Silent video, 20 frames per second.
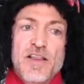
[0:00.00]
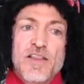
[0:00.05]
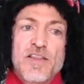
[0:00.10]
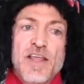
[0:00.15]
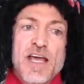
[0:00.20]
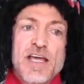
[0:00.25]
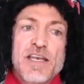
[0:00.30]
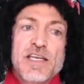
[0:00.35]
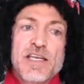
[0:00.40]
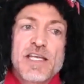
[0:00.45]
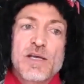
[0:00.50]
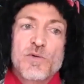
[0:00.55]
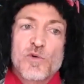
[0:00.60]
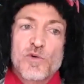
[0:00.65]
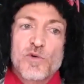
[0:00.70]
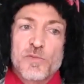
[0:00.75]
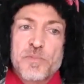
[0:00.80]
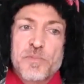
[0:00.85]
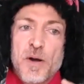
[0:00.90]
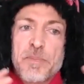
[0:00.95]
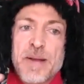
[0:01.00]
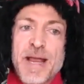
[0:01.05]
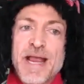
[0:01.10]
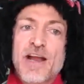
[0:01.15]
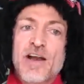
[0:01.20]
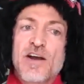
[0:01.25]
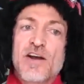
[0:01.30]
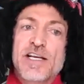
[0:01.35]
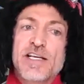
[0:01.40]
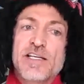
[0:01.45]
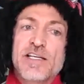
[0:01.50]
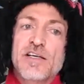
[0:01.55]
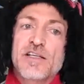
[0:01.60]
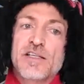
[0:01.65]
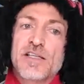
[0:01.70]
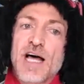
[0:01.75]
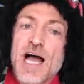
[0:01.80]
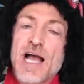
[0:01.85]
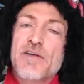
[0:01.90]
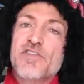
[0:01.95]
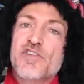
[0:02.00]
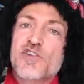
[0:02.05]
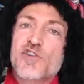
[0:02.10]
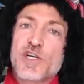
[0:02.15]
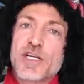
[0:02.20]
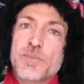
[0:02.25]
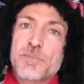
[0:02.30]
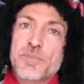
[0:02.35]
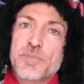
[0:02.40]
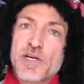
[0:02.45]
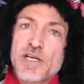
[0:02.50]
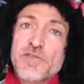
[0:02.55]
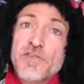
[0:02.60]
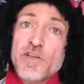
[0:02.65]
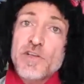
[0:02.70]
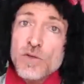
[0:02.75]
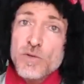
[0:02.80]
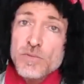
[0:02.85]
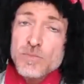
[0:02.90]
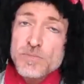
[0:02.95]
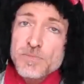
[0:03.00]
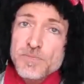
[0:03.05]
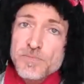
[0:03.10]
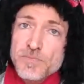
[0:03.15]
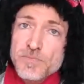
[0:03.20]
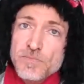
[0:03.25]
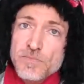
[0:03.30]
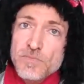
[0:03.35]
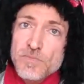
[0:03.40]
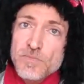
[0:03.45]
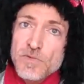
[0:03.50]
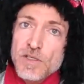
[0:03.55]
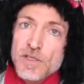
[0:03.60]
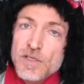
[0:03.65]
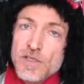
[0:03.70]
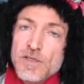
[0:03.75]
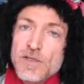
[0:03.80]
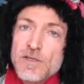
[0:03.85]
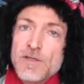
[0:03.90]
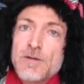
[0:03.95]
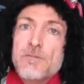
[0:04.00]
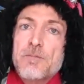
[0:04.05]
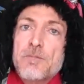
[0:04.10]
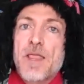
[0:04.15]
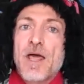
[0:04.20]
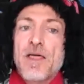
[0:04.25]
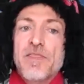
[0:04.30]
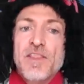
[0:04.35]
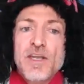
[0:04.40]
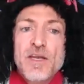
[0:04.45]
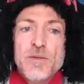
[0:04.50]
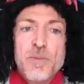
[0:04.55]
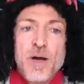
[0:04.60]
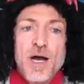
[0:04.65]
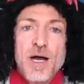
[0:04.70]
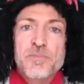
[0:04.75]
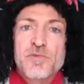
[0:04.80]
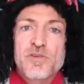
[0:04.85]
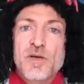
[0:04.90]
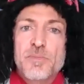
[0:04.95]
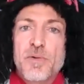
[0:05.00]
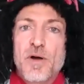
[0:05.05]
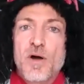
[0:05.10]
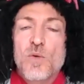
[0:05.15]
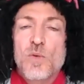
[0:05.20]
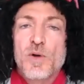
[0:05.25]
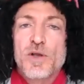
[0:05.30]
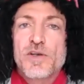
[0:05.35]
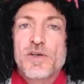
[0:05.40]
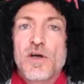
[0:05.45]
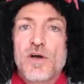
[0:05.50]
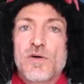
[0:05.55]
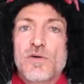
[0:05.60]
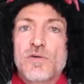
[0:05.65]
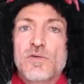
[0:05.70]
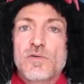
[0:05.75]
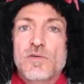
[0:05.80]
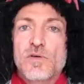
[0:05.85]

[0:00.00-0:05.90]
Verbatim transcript: Then it will preparing live stream preview and then it pops up a window